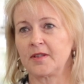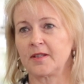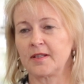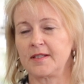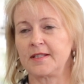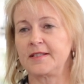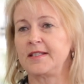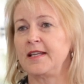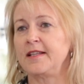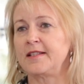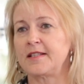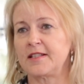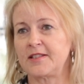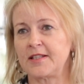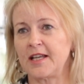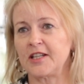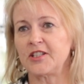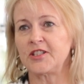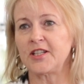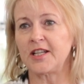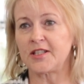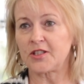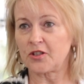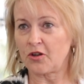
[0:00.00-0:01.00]
Diseases
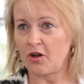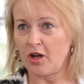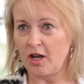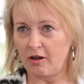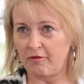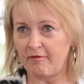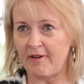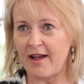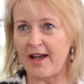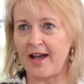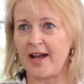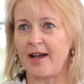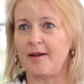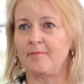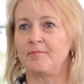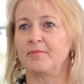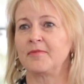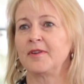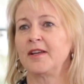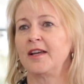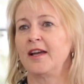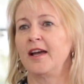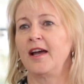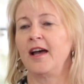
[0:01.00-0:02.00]
such as
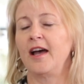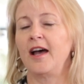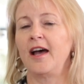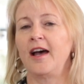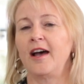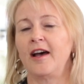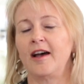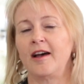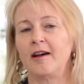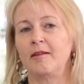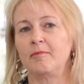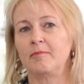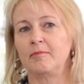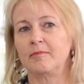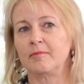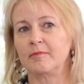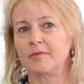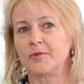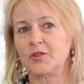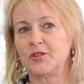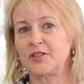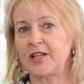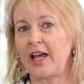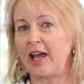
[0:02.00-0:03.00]
cholera,
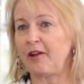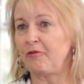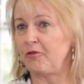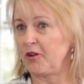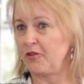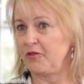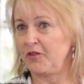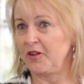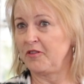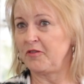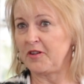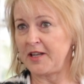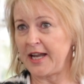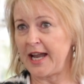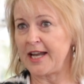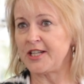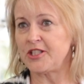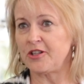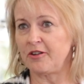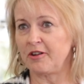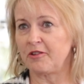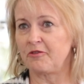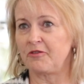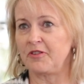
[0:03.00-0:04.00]
typhoid fever,
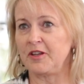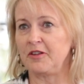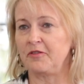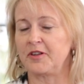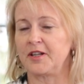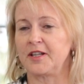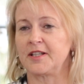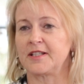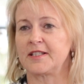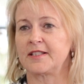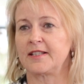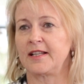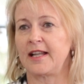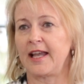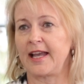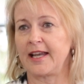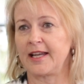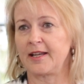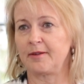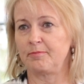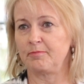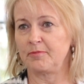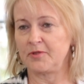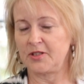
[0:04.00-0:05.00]
enteric fevers
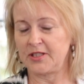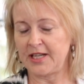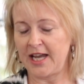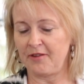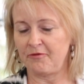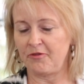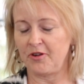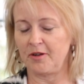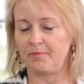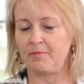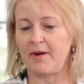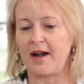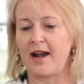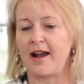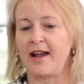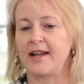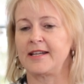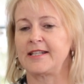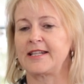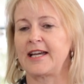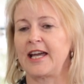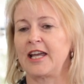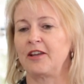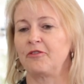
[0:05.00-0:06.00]
like typhoid,
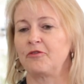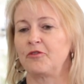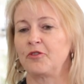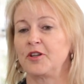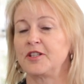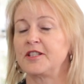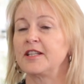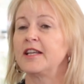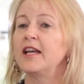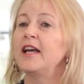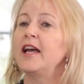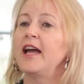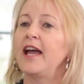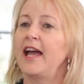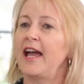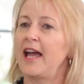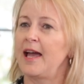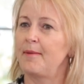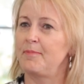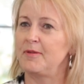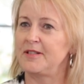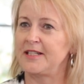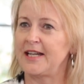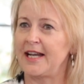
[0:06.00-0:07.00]
paratyphoid,
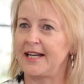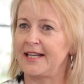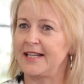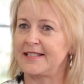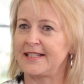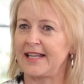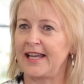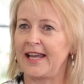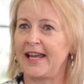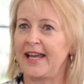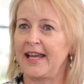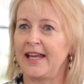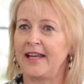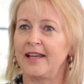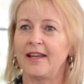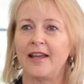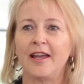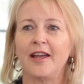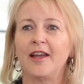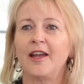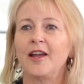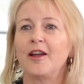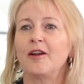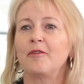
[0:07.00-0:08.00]
hepatitis A,
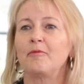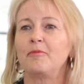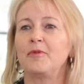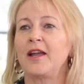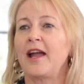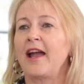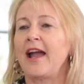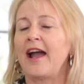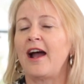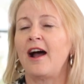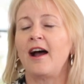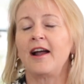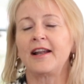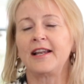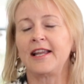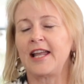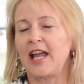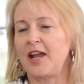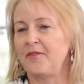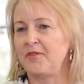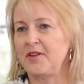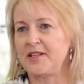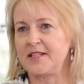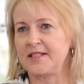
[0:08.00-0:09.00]
we hardly
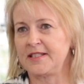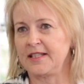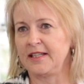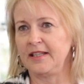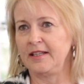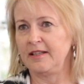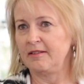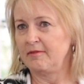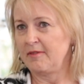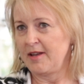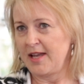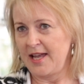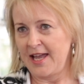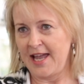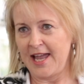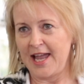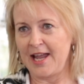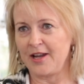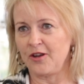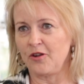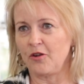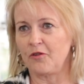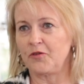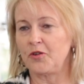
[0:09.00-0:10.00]
ever see
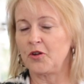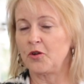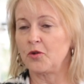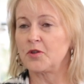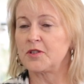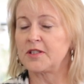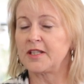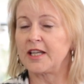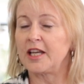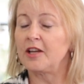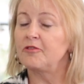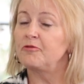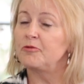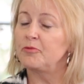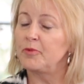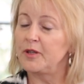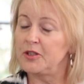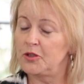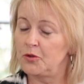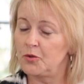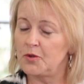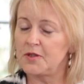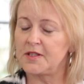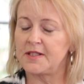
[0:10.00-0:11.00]
any of those. If we
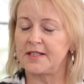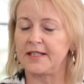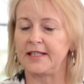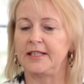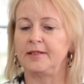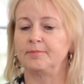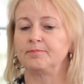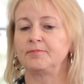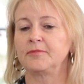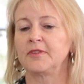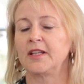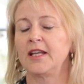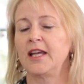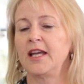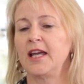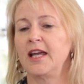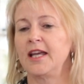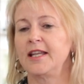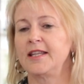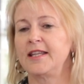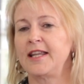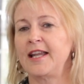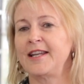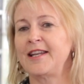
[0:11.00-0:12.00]
do see,
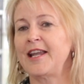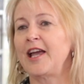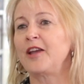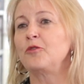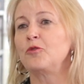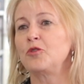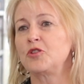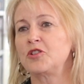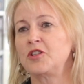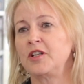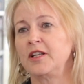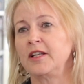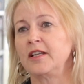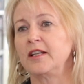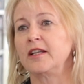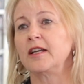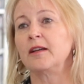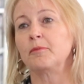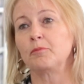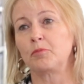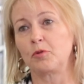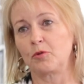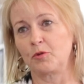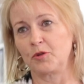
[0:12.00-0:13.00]
then they're usually
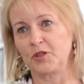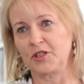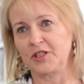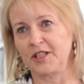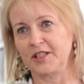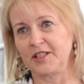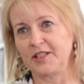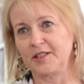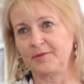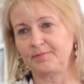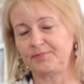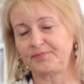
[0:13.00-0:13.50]
imported.